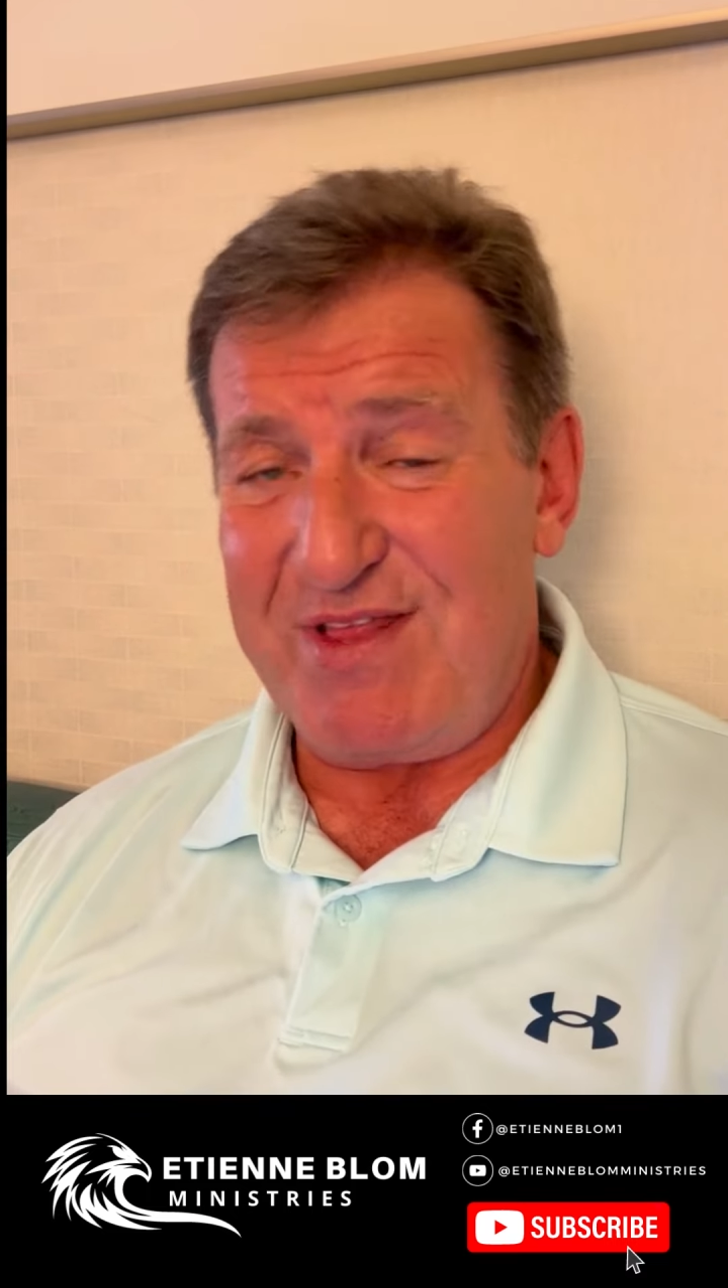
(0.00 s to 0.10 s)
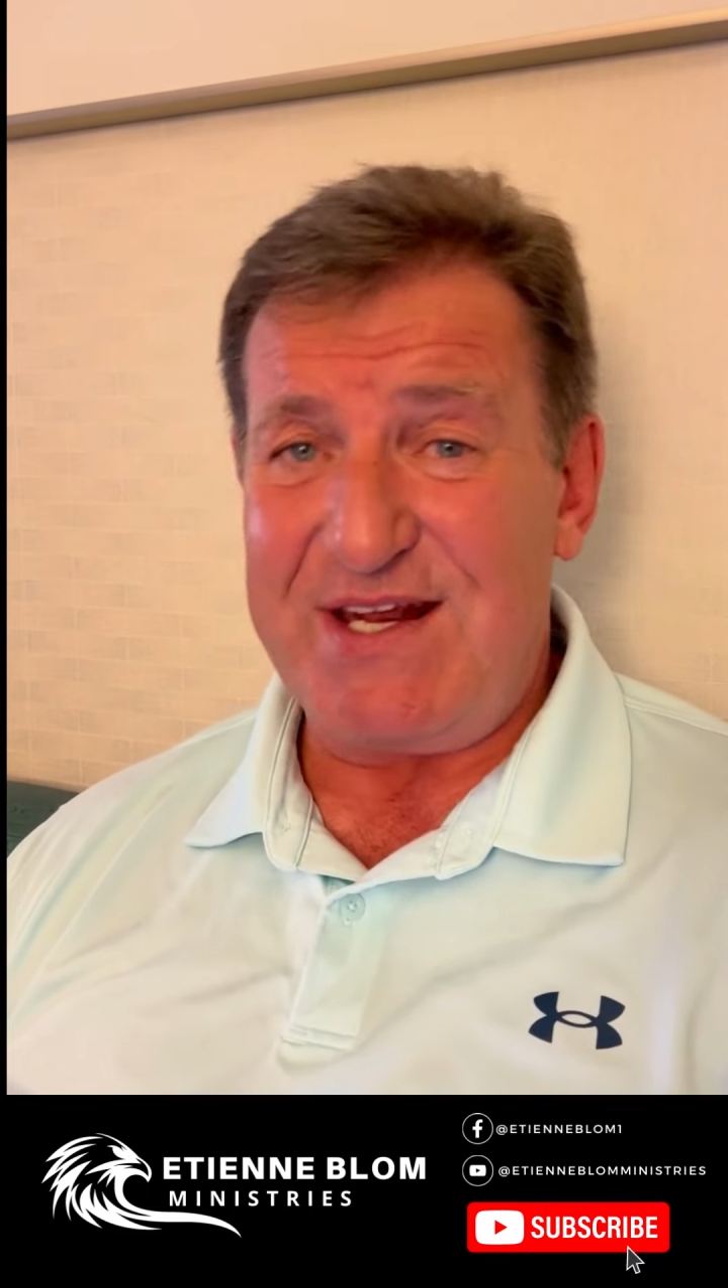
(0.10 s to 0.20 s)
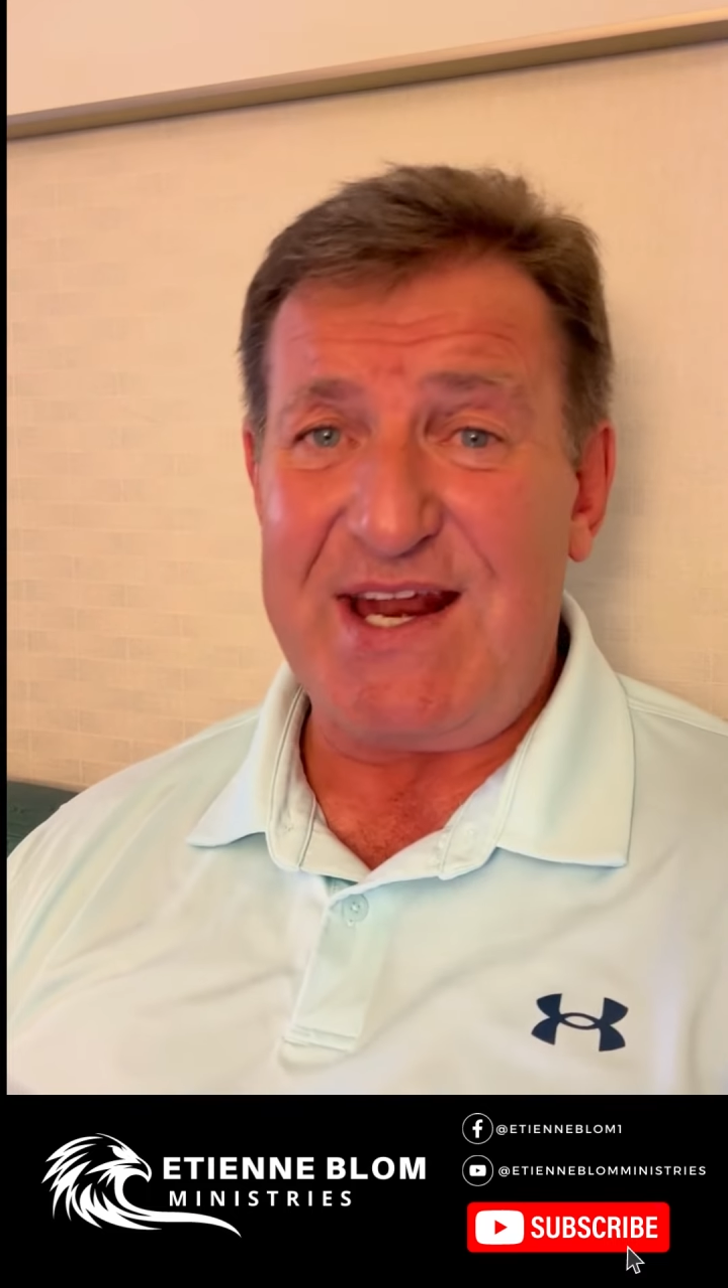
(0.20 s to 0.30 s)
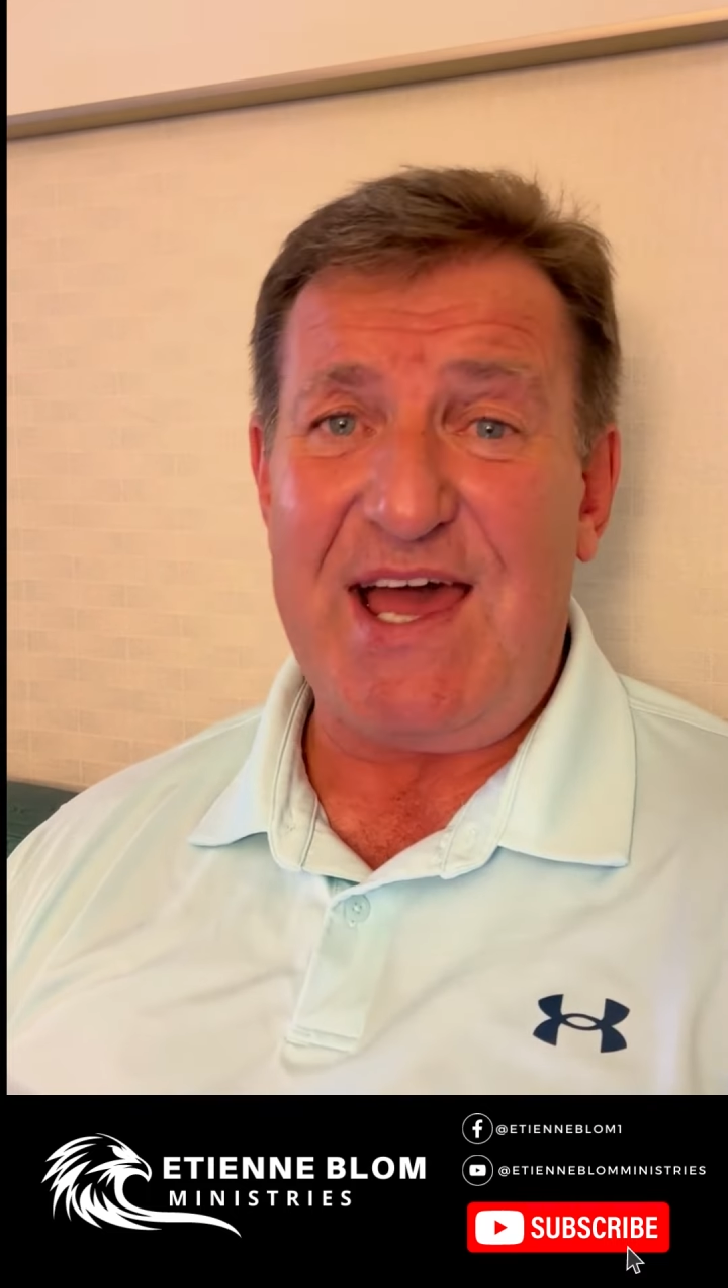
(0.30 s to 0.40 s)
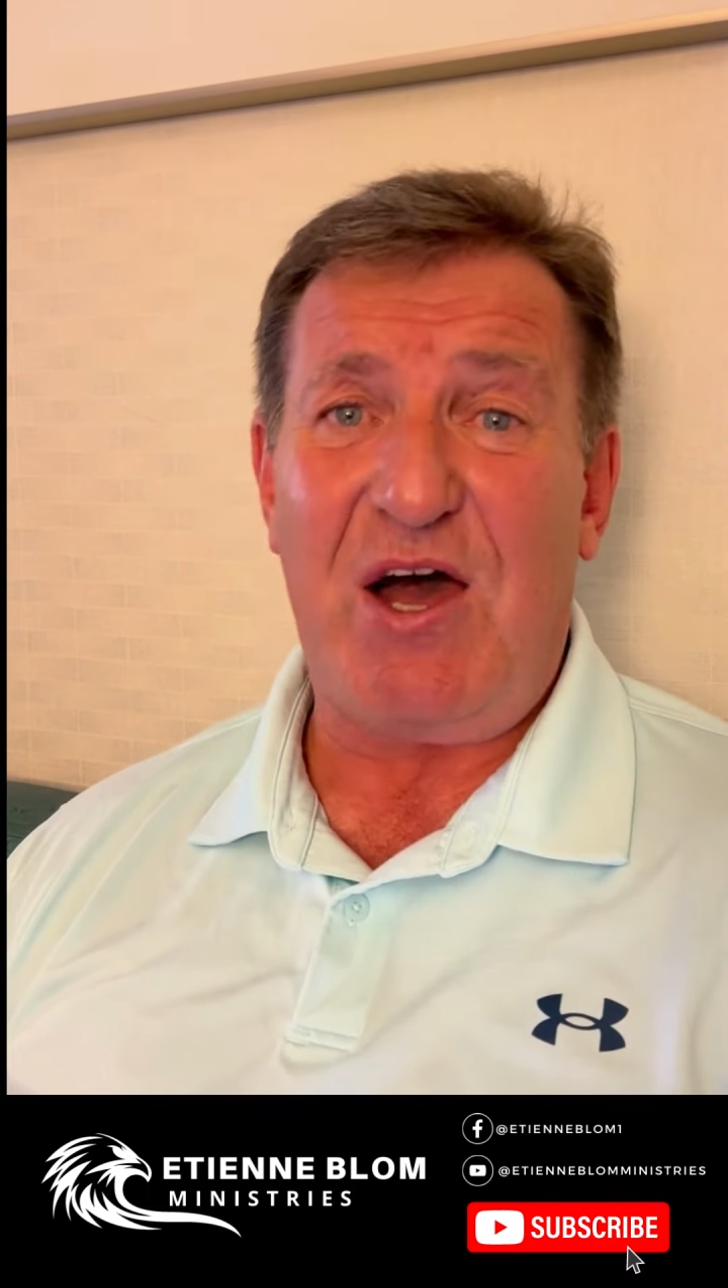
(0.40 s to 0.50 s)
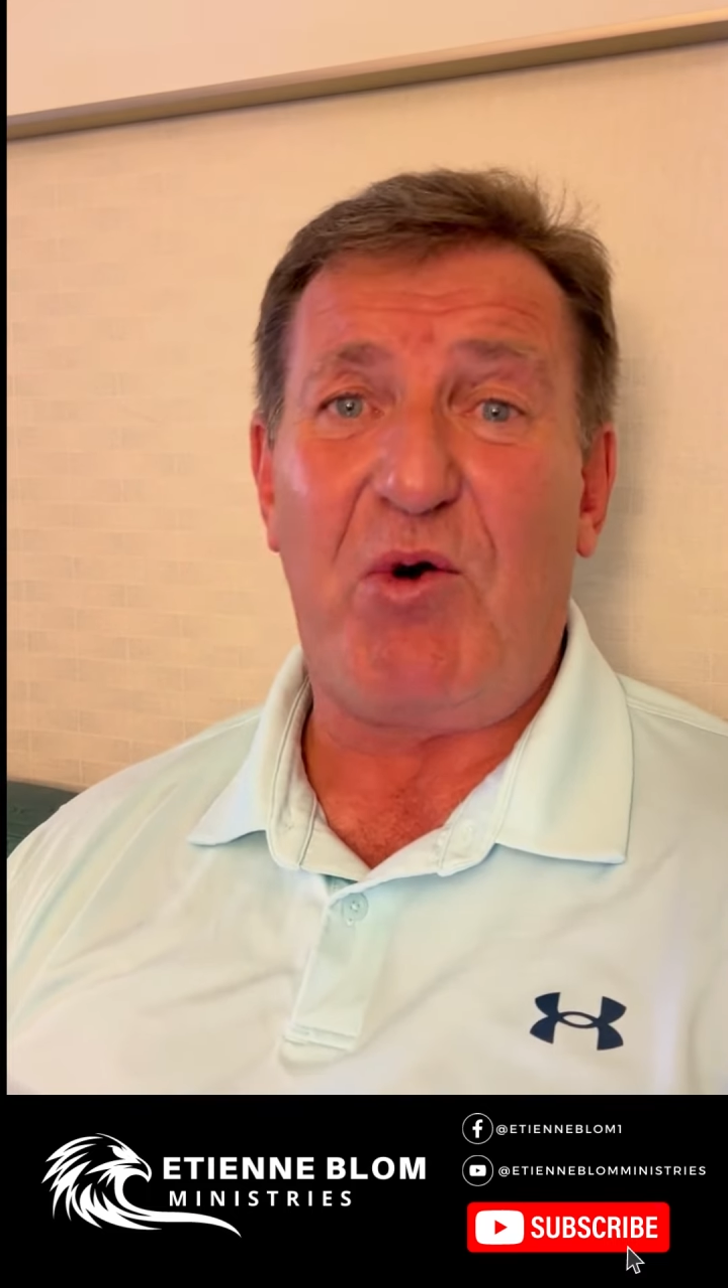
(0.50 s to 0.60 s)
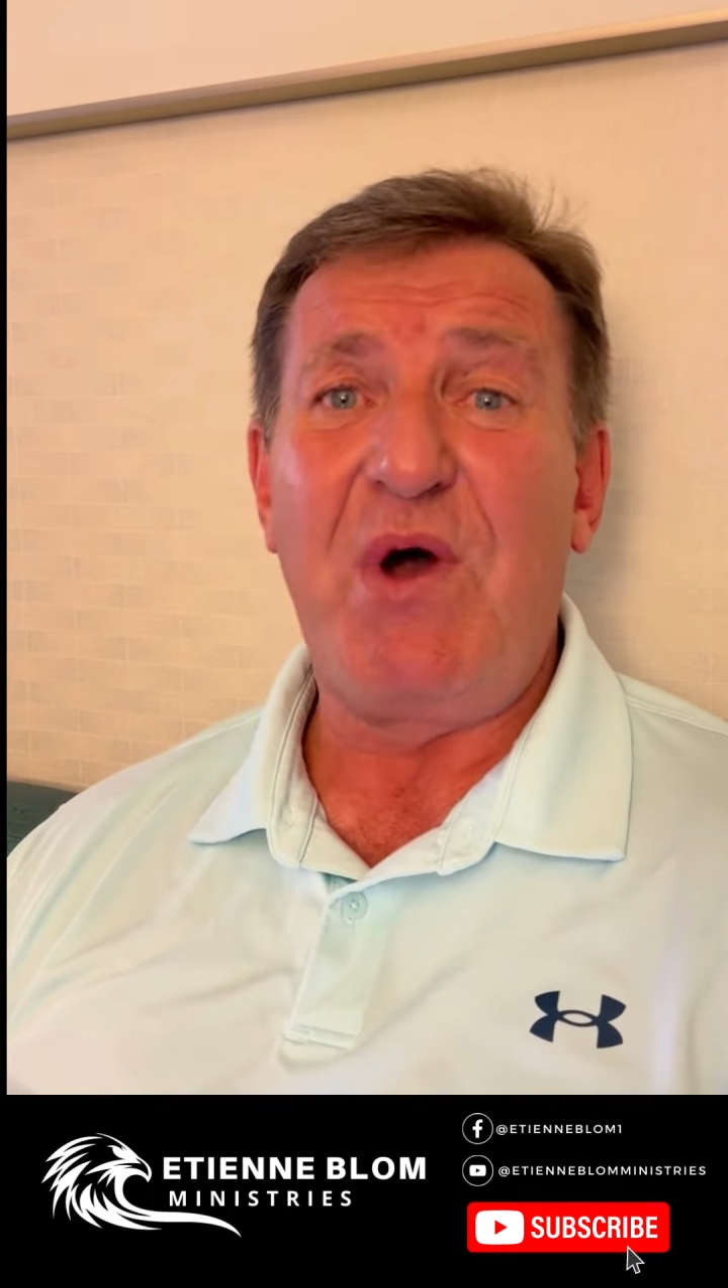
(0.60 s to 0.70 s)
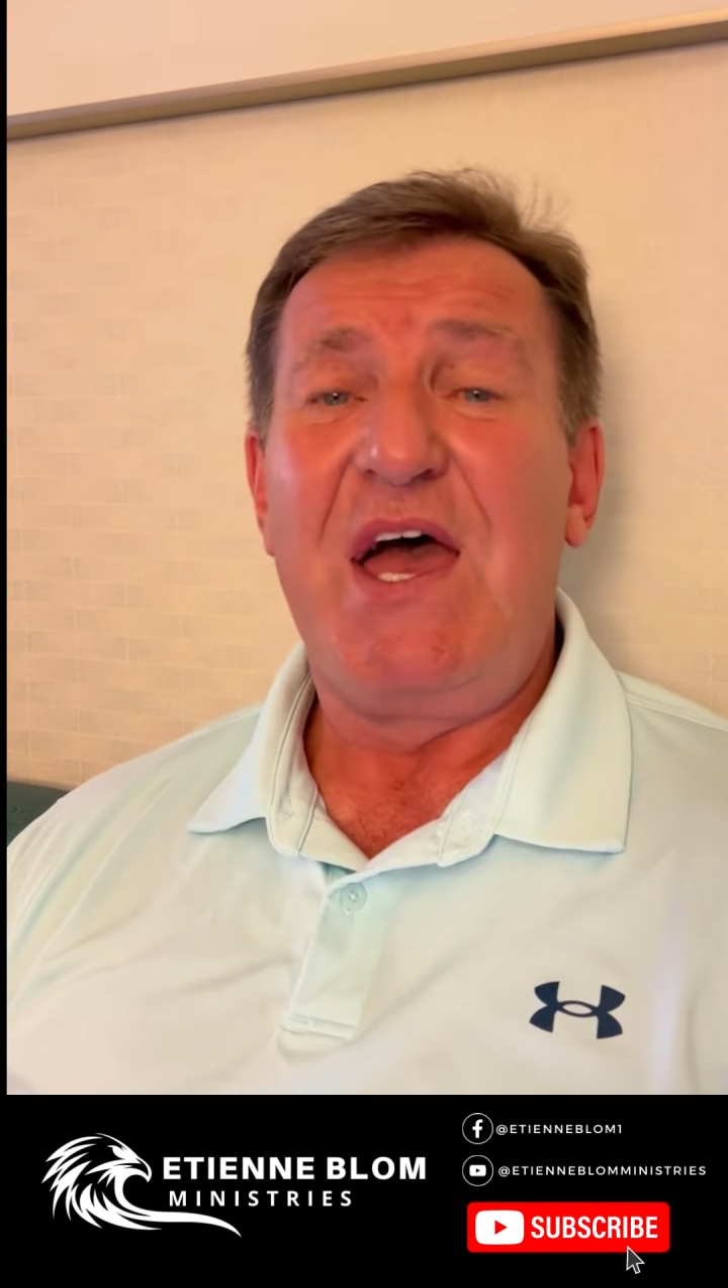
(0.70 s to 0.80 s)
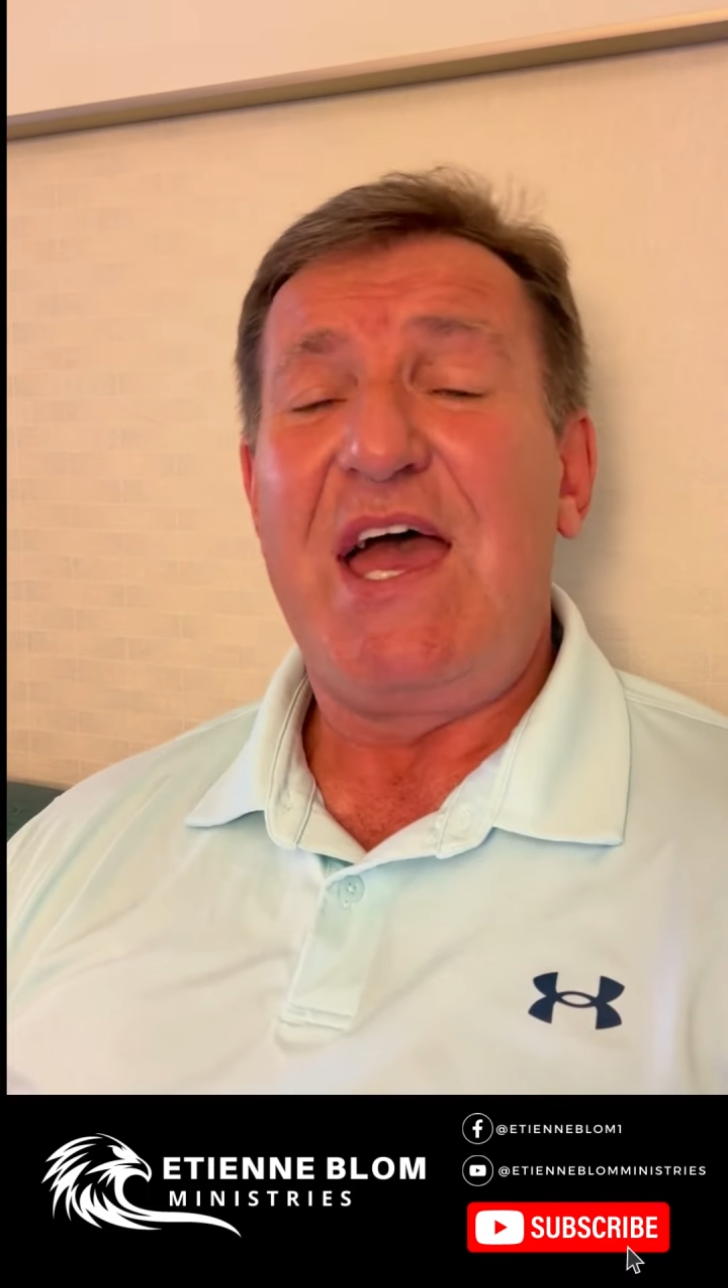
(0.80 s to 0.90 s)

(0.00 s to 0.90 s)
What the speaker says: the now